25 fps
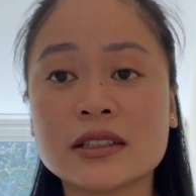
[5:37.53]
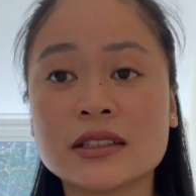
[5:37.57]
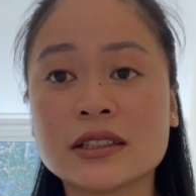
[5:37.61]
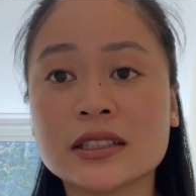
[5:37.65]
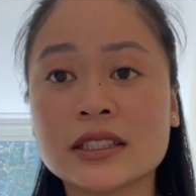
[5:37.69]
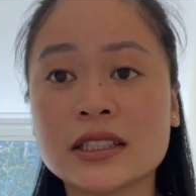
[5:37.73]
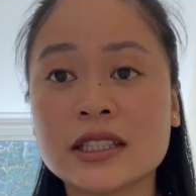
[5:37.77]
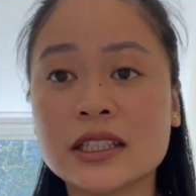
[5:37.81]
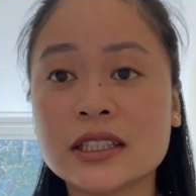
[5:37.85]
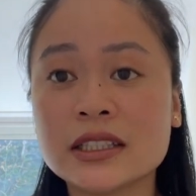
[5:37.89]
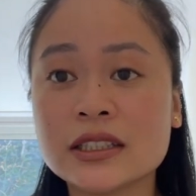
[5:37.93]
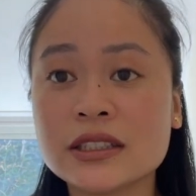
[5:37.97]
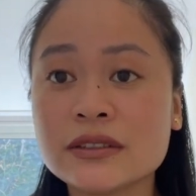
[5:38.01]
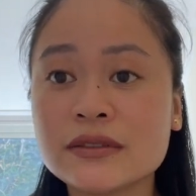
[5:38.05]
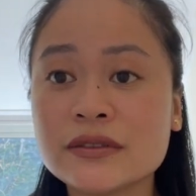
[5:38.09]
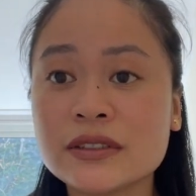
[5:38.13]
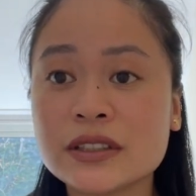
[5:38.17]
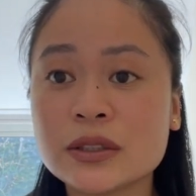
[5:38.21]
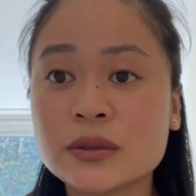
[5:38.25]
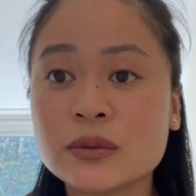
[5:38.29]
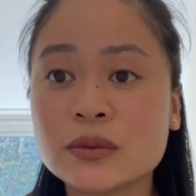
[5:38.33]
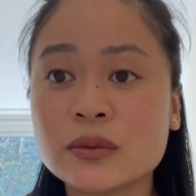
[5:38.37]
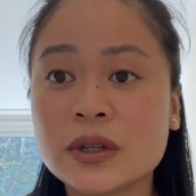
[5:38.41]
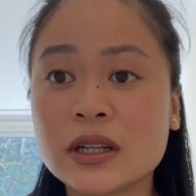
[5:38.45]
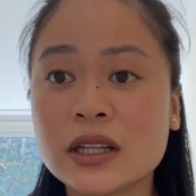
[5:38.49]

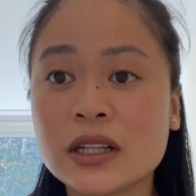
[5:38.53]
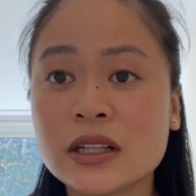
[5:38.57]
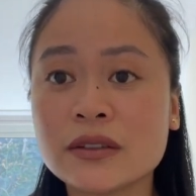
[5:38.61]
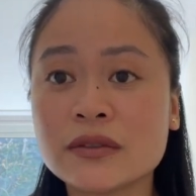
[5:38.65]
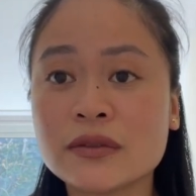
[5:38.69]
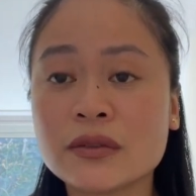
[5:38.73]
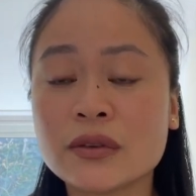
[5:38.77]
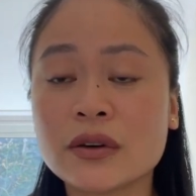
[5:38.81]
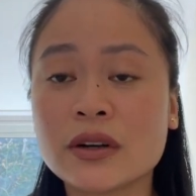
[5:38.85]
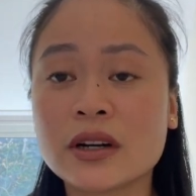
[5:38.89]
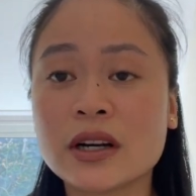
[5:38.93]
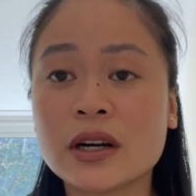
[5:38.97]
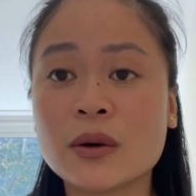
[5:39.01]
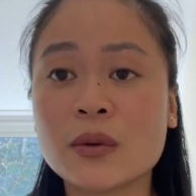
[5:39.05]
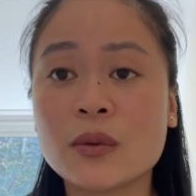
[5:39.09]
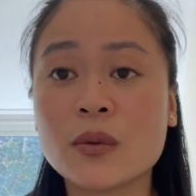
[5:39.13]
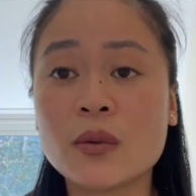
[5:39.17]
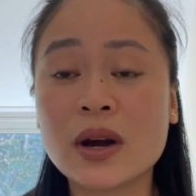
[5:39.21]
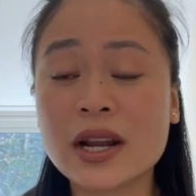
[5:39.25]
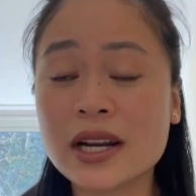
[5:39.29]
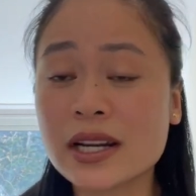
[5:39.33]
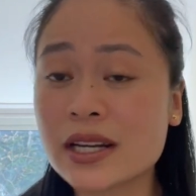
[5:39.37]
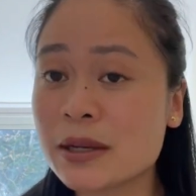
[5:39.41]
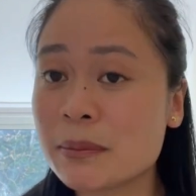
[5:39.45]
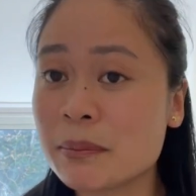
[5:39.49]
individual, for a
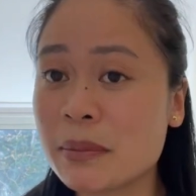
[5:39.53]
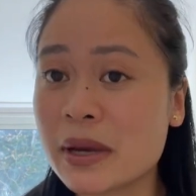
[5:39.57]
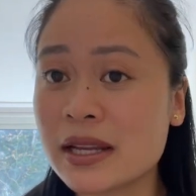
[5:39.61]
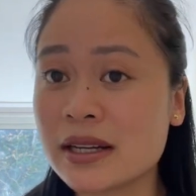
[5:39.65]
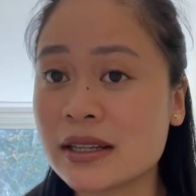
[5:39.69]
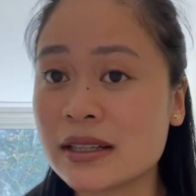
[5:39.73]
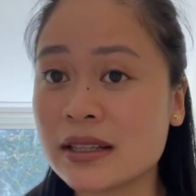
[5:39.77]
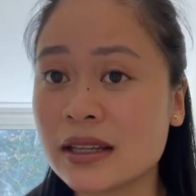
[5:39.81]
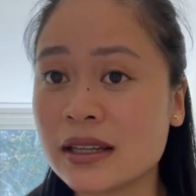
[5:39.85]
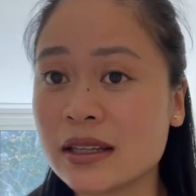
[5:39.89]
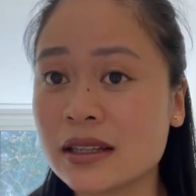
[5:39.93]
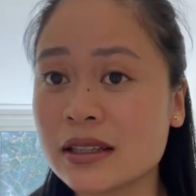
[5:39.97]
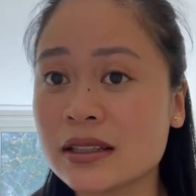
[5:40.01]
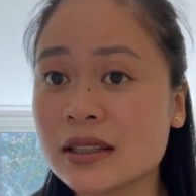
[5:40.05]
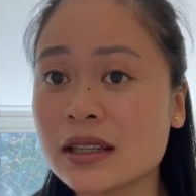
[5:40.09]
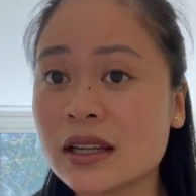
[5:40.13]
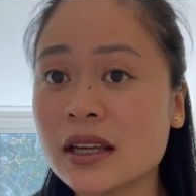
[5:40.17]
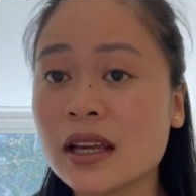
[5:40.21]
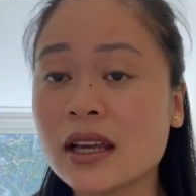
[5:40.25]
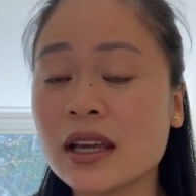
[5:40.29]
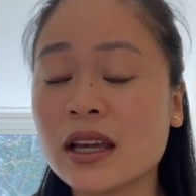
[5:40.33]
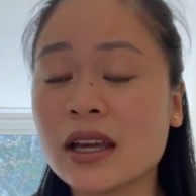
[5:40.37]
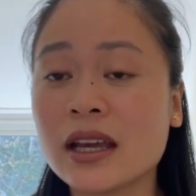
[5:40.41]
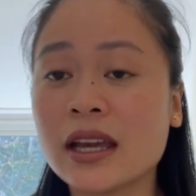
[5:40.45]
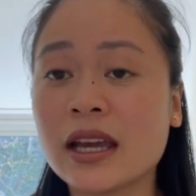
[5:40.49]
one dependent,
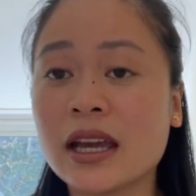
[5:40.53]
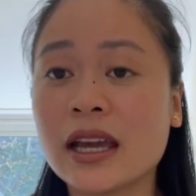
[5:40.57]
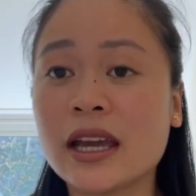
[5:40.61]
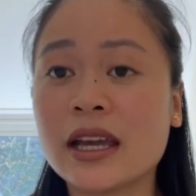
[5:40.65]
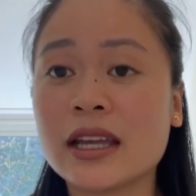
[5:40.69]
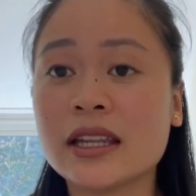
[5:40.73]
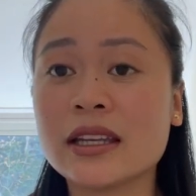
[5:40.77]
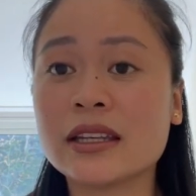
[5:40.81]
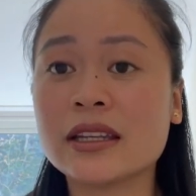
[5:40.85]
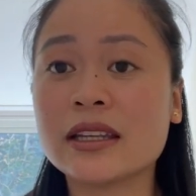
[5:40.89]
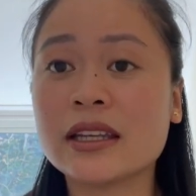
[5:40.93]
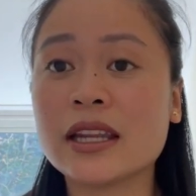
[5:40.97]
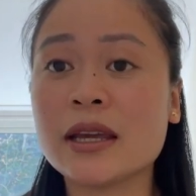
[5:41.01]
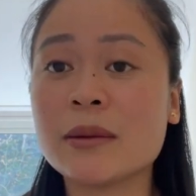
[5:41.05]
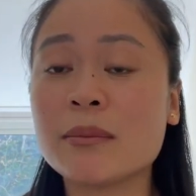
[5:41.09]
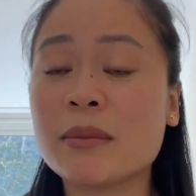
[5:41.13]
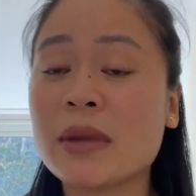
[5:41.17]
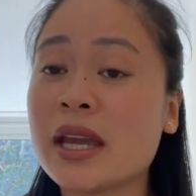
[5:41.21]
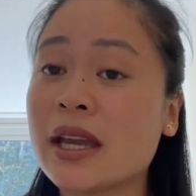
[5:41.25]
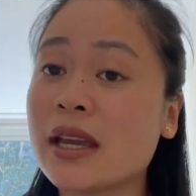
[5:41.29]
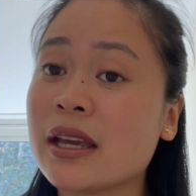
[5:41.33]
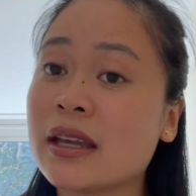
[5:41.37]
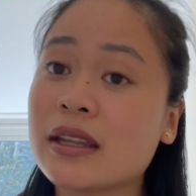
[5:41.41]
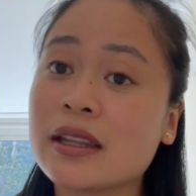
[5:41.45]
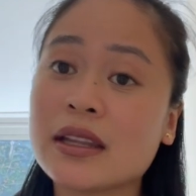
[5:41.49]
and they
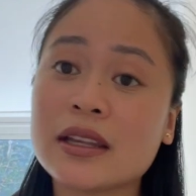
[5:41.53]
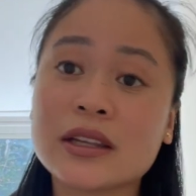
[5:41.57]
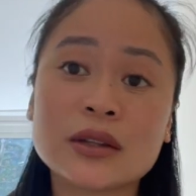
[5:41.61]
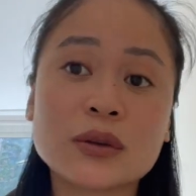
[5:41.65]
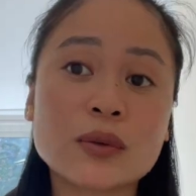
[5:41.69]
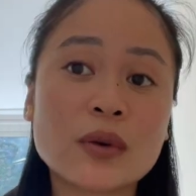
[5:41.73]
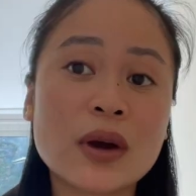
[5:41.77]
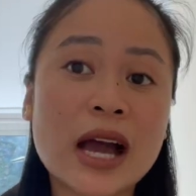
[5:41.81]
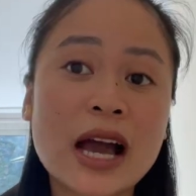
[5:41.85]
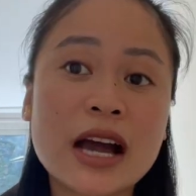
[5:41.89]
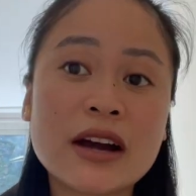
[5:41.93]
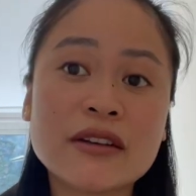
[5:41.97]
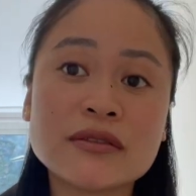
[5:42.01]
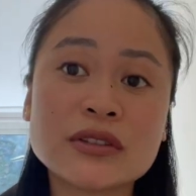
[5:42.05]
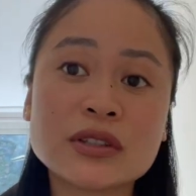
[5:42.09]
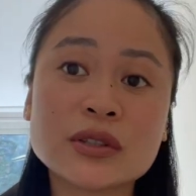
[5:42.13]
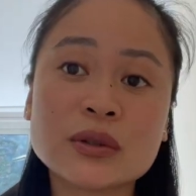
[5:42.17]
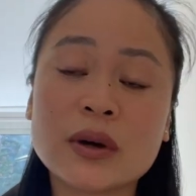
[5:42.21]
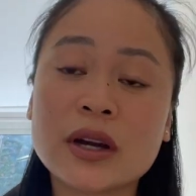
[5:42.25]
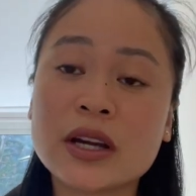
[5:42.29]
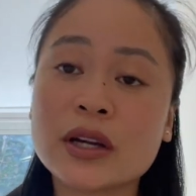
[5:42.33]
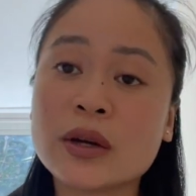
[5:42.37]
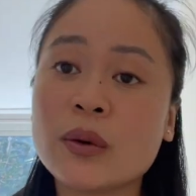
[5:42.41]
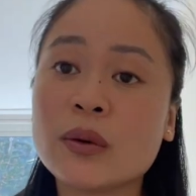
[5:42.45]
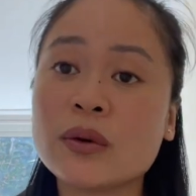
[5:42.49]
make it into half, so
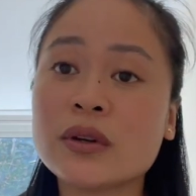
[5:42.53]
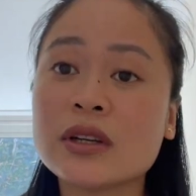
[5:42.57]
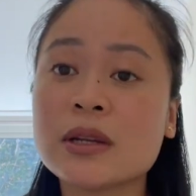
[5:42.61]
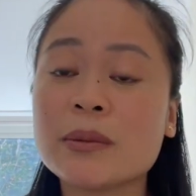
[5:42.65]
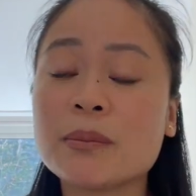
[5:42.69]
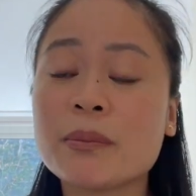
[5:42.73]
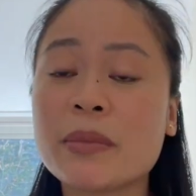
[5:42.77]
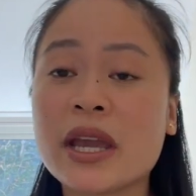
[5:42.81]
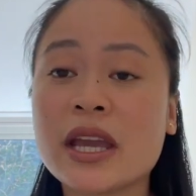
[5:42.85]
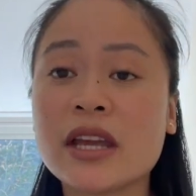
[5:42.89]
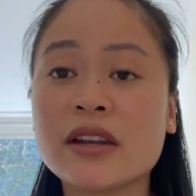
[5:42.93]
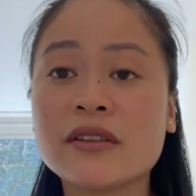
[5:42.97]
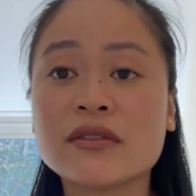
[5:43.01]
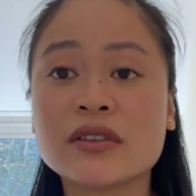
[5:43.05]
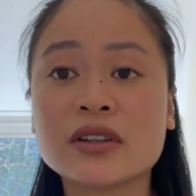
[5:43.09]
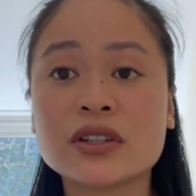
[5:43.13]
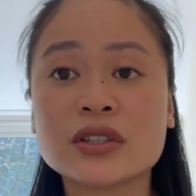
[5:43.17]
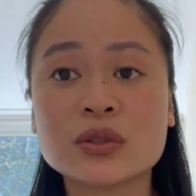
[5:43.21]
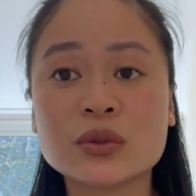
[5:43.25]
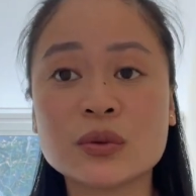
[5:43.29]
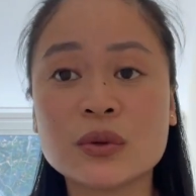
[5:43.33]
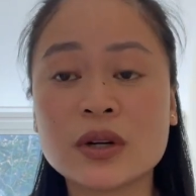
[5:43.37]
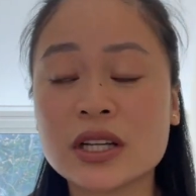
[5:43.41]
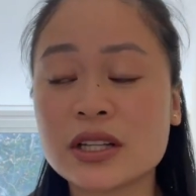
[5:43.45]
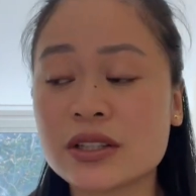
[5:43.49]
I only paid for
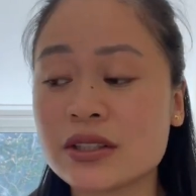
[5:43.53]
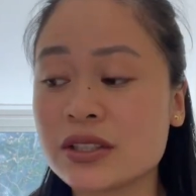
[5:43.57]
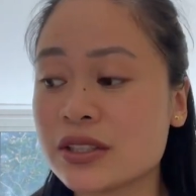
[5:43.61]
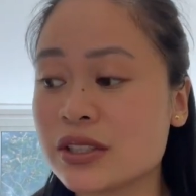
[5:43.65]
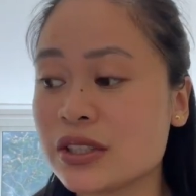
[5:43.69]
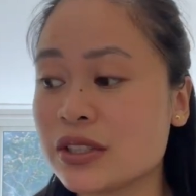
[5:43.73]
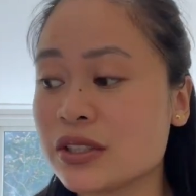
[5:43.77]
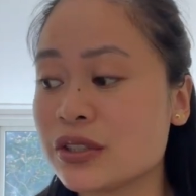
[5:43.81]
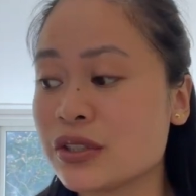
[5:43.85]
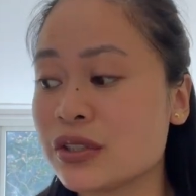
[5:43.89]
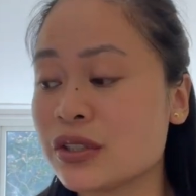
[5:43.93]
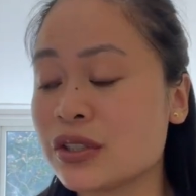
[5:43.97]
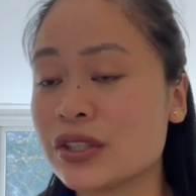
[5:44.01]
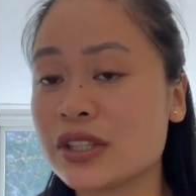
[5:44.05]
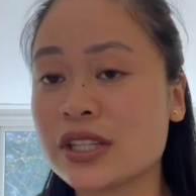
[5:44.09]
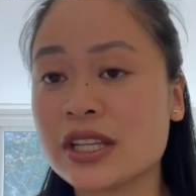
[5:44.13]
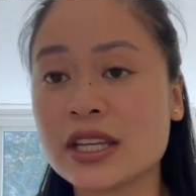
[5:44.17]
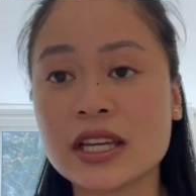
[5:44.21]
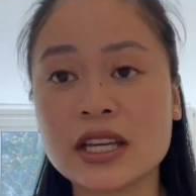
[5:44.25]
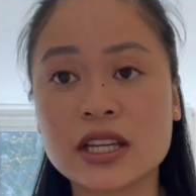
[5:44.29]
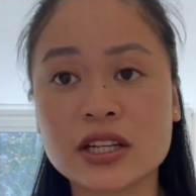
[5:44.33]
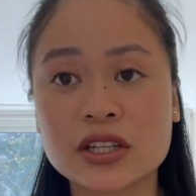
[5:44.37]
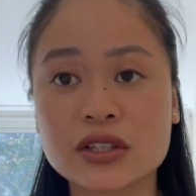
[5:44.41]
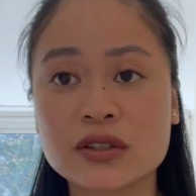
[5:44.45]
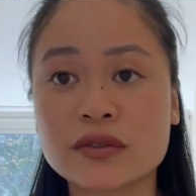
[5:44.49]
230
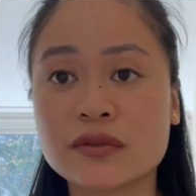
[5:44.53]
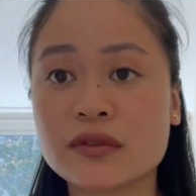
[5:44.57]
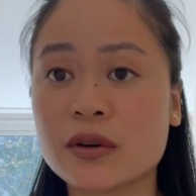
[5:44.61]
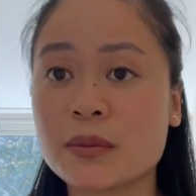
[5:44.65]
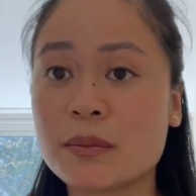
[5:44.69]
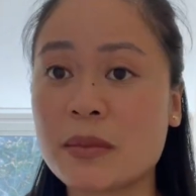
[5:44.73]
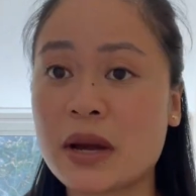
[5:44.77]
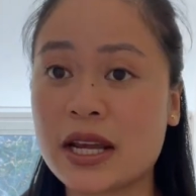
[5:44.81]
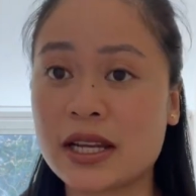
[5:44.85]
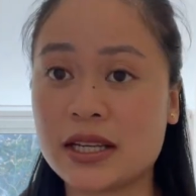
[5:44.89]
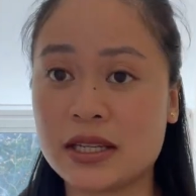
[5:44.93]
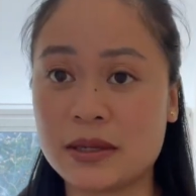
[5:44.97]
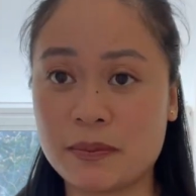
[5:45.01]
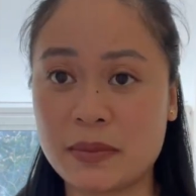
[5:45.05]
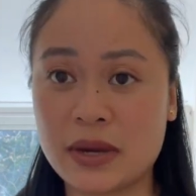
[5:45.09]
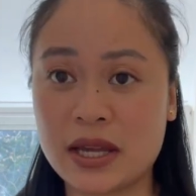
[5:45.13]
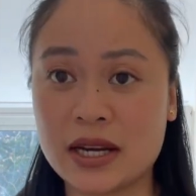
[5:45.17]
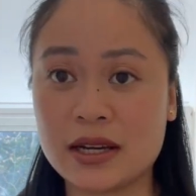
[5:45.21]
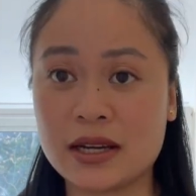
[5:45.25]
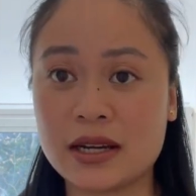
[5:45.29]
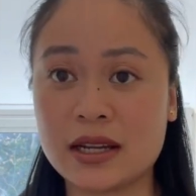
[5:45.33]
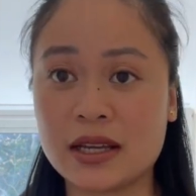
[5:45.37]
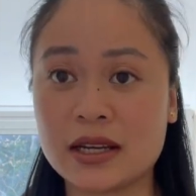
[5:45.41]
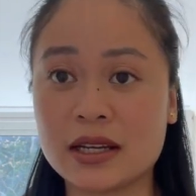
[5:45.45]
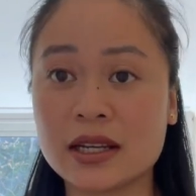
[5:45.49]
each for my
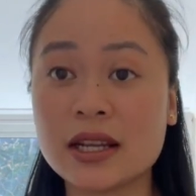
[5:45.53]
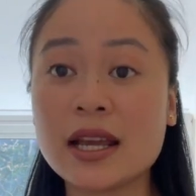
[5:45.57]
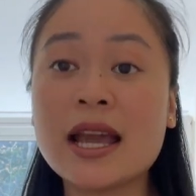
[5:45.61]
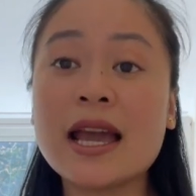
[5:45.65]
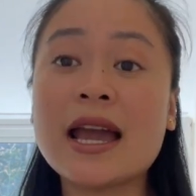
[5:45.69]
dependent.